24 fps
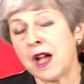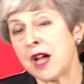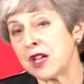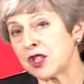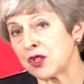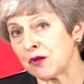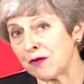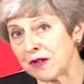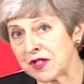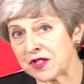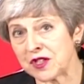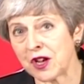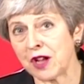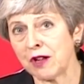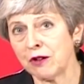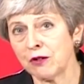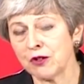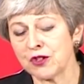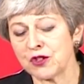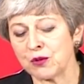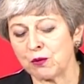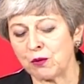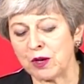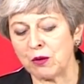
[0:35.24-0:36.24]
As a
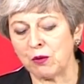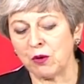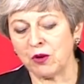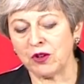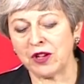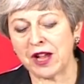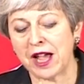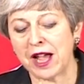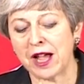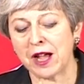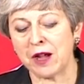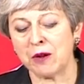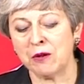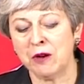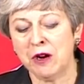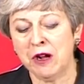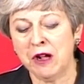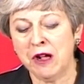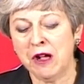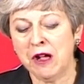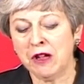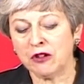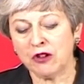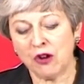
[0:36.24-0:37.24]
result, we will now
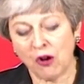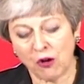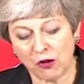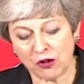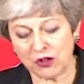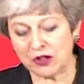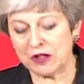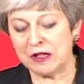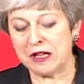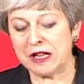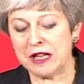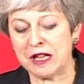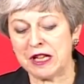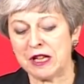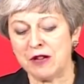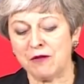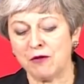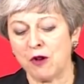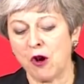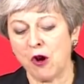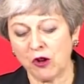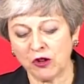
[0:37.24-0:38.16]
not leave